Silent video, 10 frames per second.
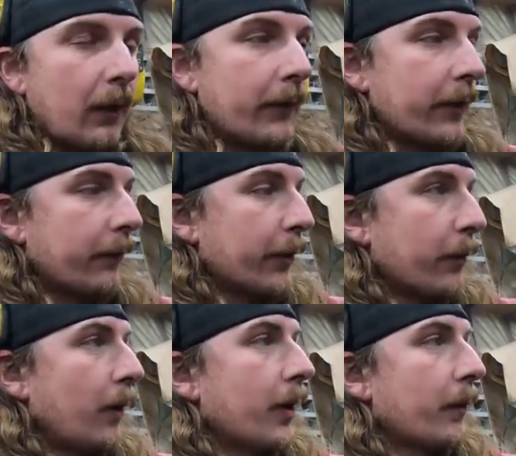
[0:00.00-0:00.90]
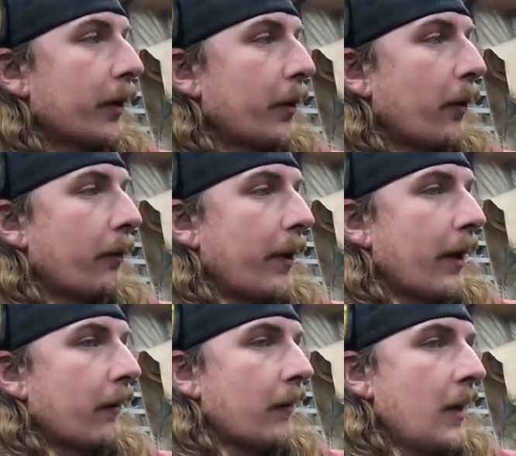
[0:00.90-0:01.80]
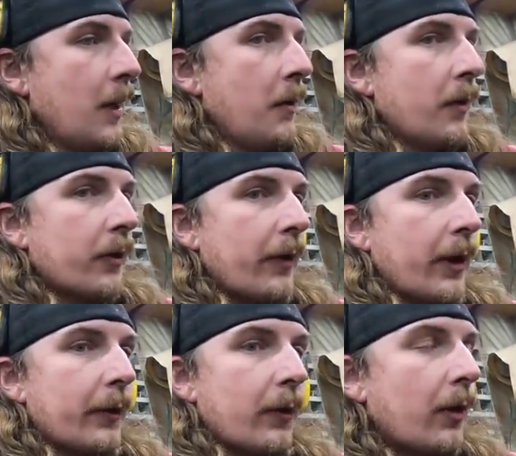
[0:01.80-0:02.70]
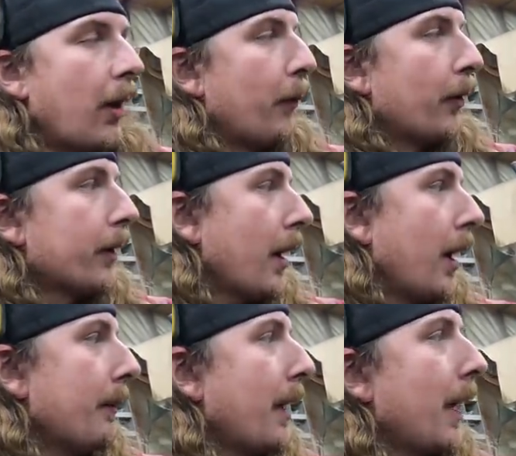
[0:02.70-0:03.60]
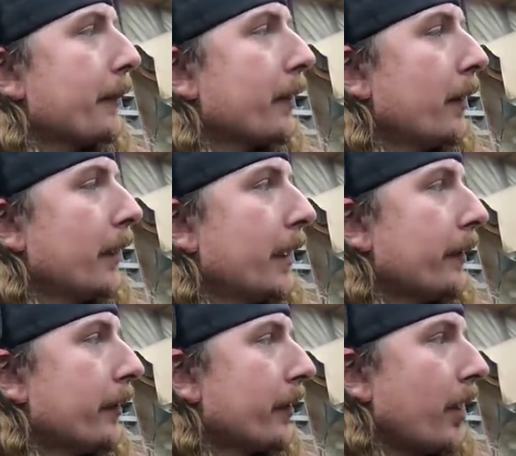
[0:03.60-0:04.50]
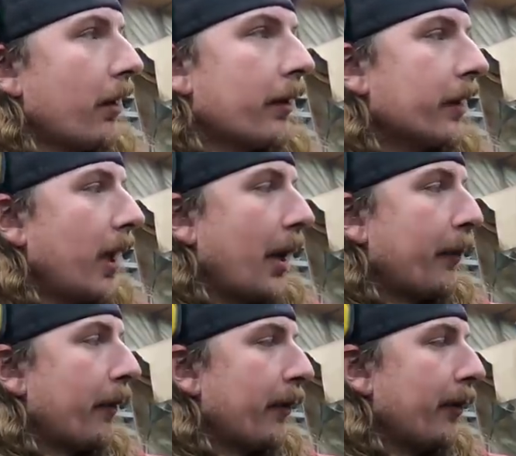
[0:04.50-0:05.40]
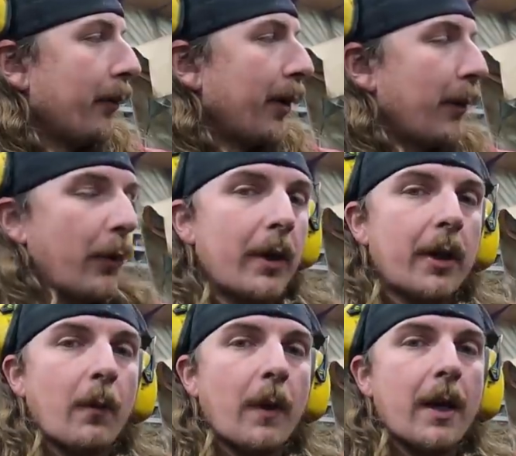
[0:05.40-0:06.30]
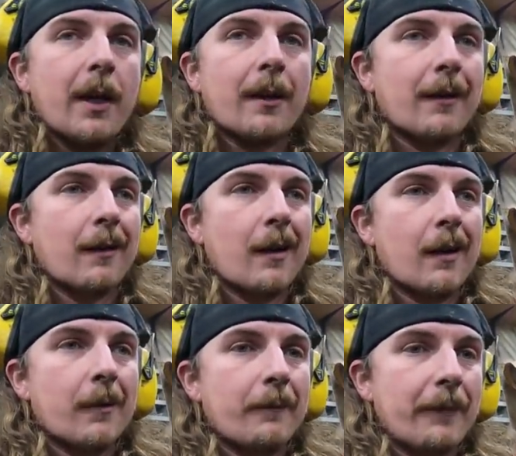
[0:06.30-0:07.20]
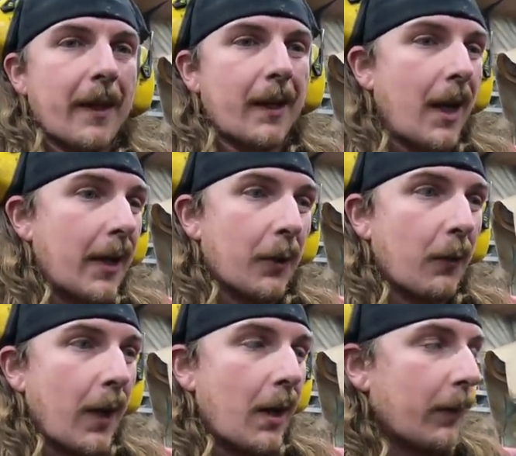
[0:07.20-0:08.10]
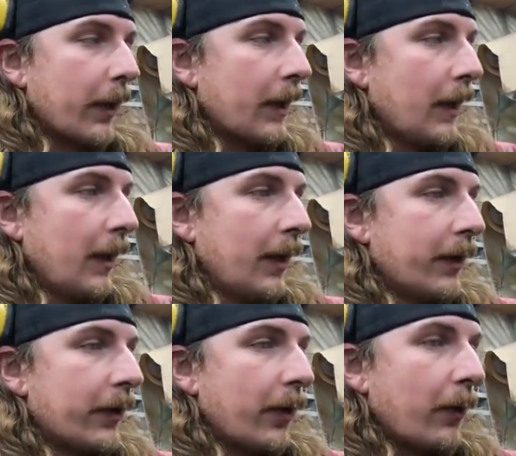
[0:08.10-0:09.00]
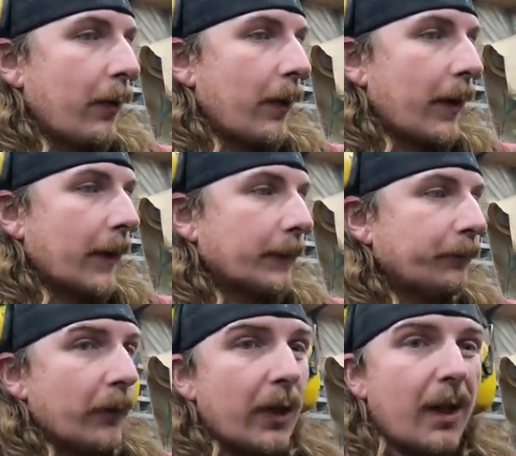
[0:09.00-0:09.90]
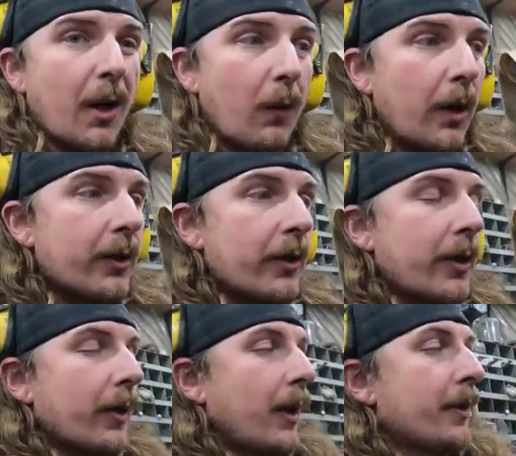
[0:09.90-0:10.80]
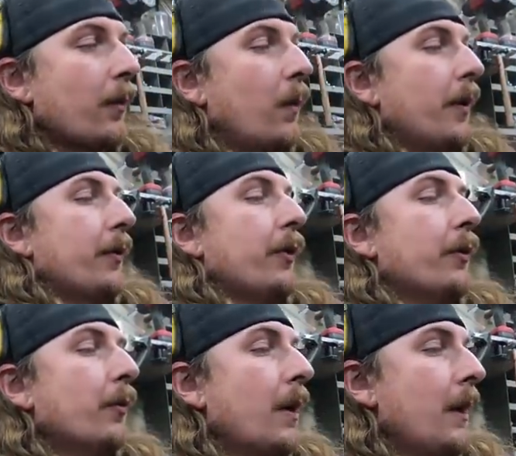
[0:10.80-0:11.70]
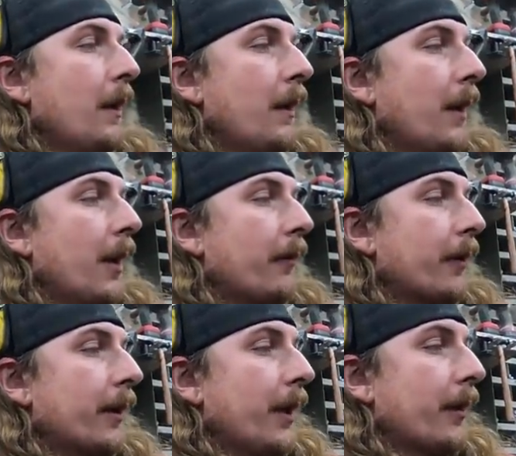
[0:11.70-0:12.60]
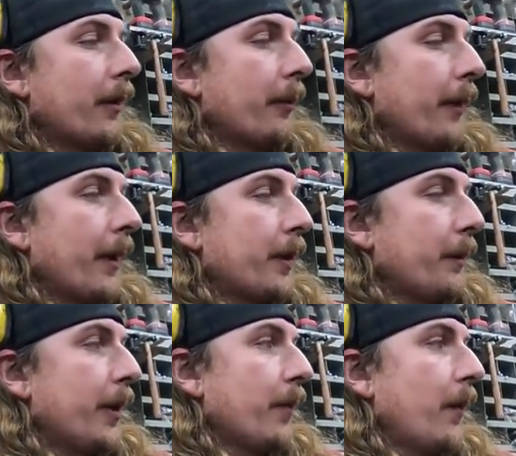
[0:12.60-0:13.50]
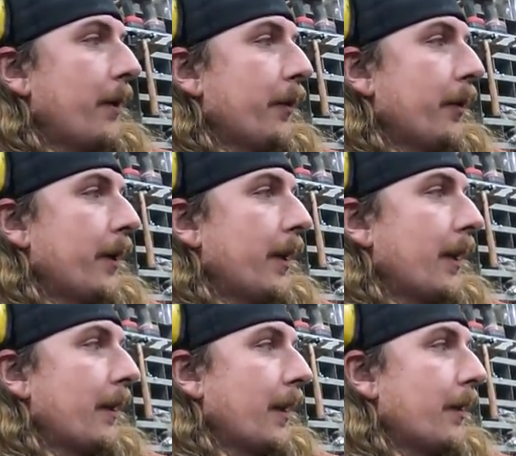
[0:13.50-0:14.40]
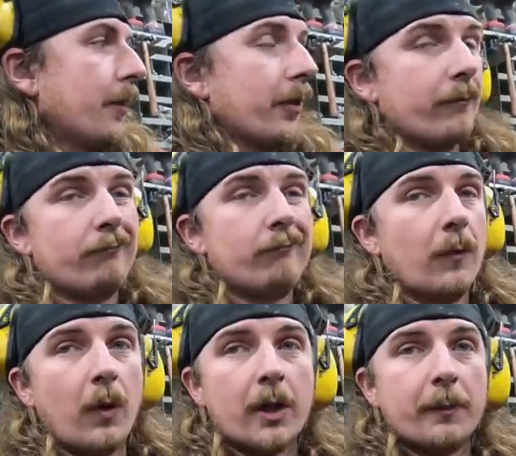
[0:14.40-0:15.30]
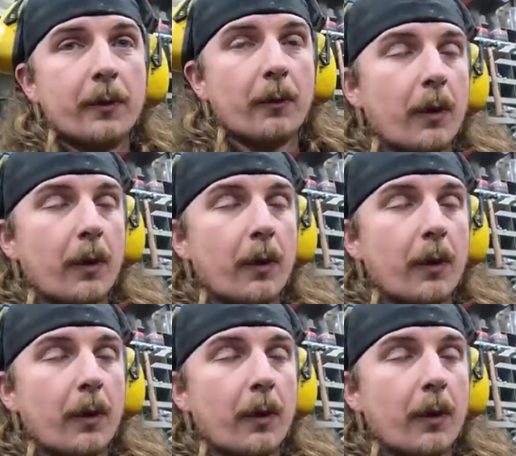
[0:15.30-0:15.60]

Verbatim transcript: obviously we just watched one quarter panel. So I think I'll do a lot more time lapse on this, just kind of let the camera roll while I'm working away and kind of go that way. So you can kind of watch these as a 1-2 and really get a little bit of explanation why I'm doing it and then just watch me do